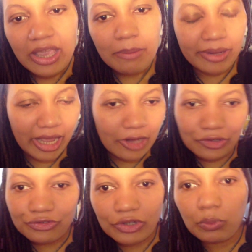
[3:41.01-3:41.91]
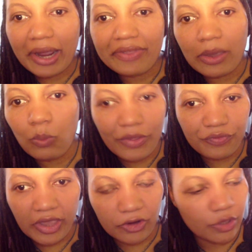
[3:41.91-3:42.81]
But I understood why they went
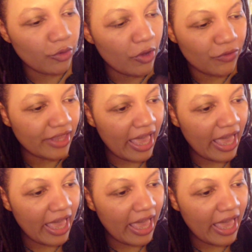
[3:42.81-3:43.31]
there. They were going for the